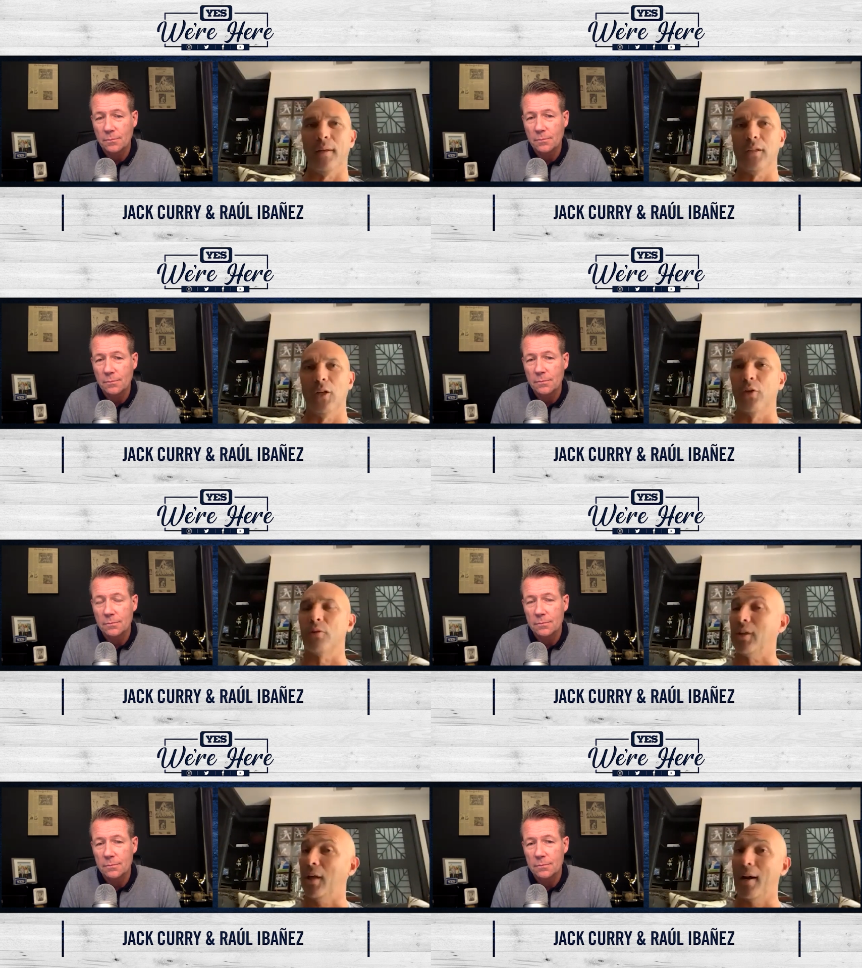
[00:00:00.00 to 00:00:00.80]
Speaker 1: Uh, you know, there
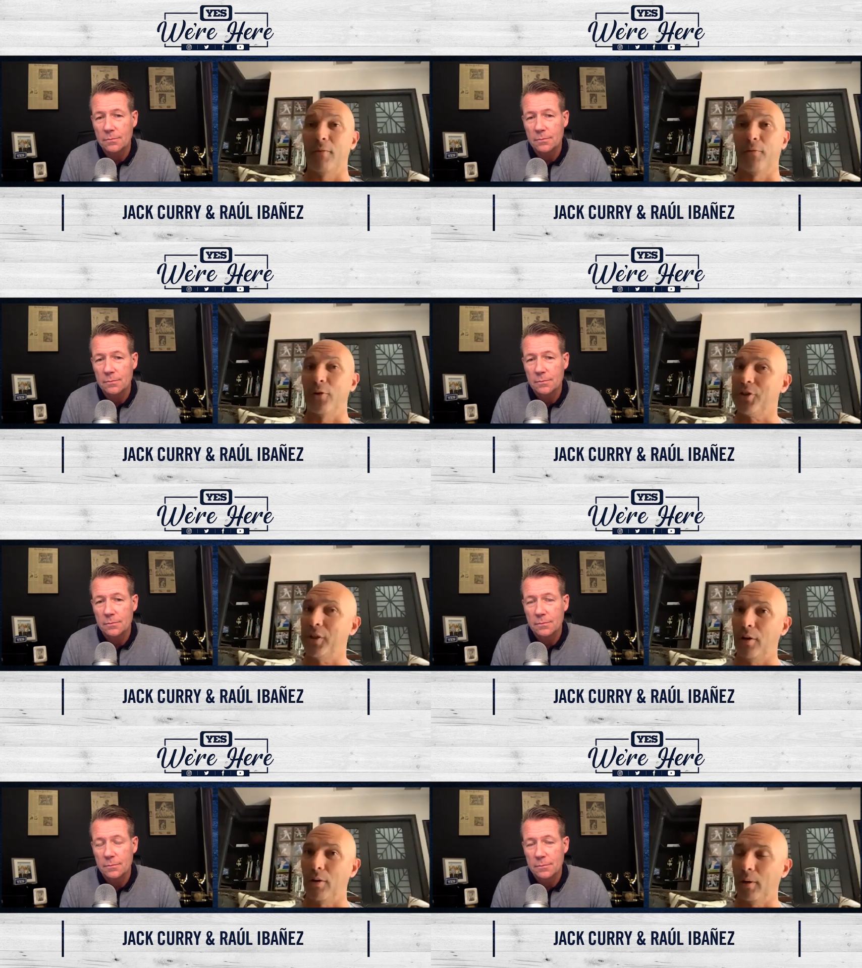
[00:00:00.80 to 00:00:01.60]
was a lot of
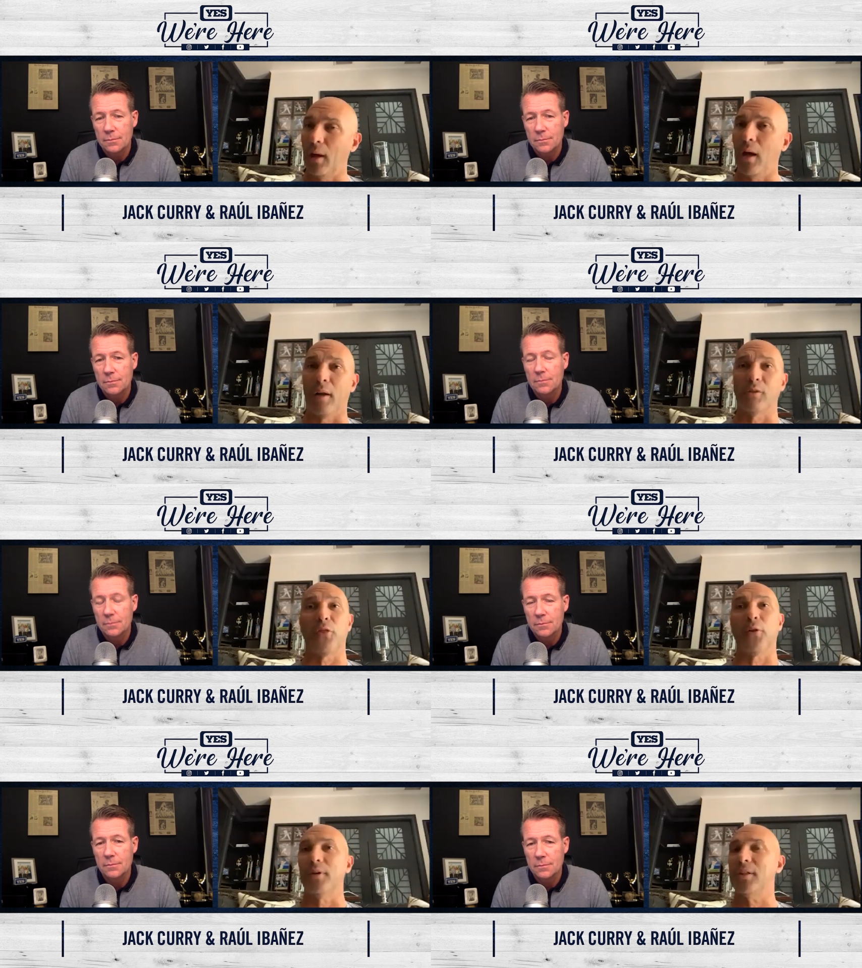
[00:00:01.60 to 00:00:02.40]
adversity early on. I was a
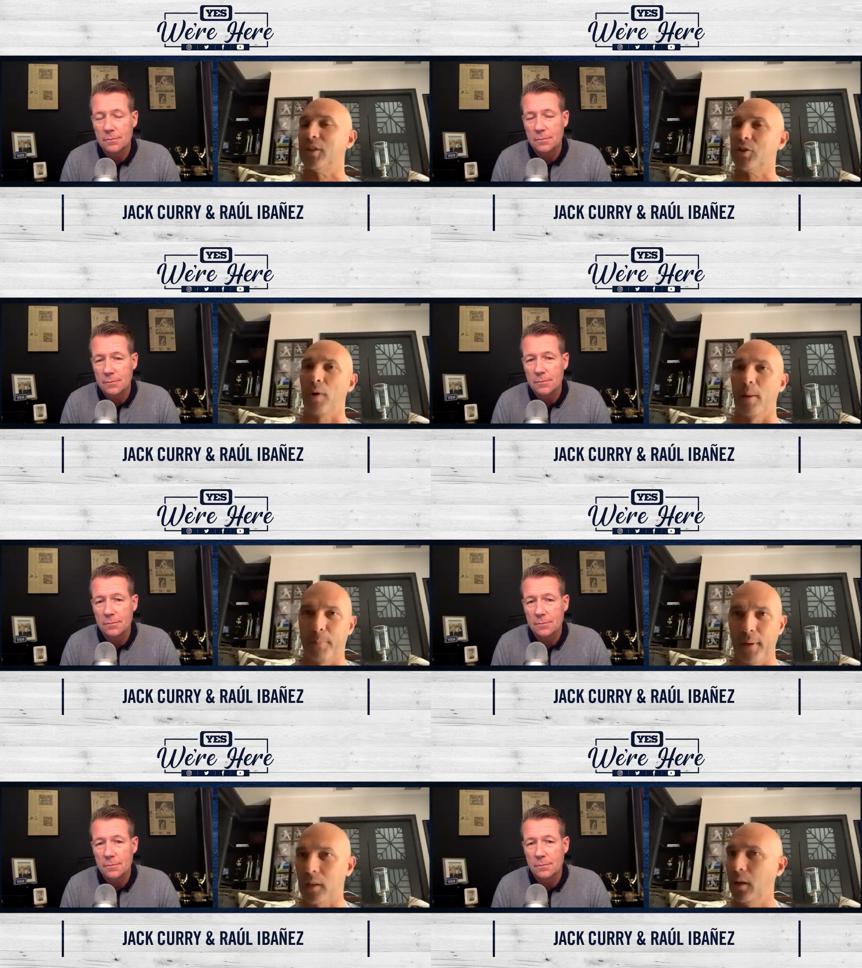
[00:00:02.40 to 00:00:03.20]
36 round
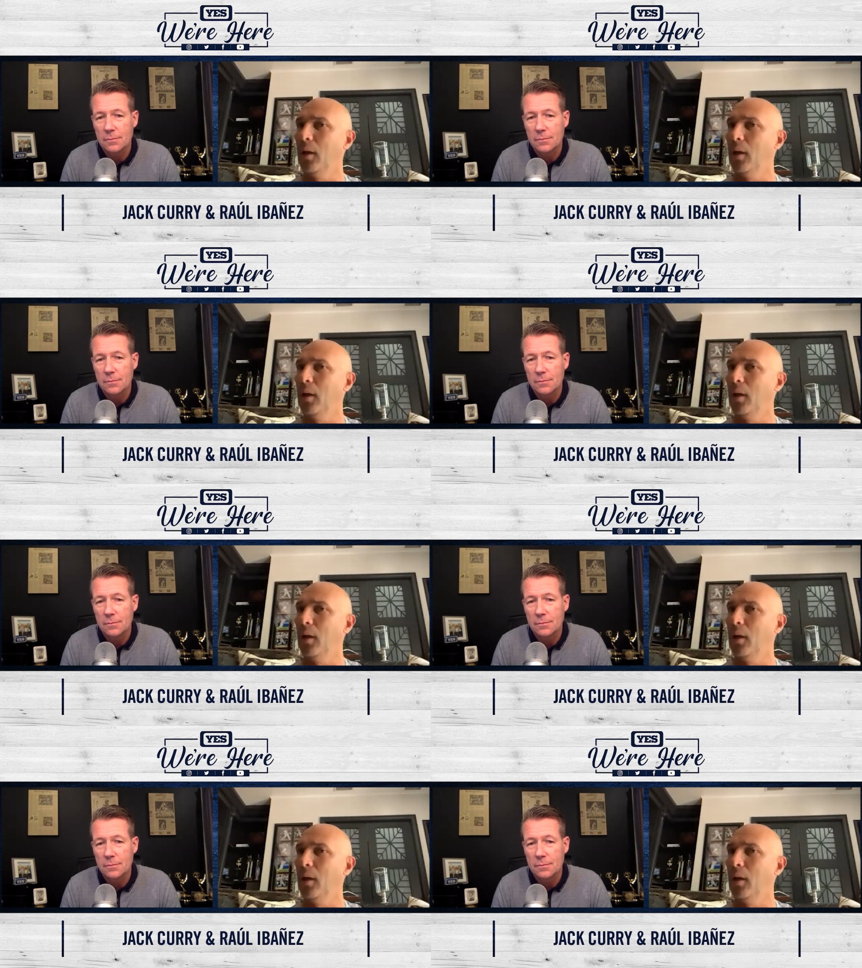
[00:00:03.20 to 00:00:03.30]
pick,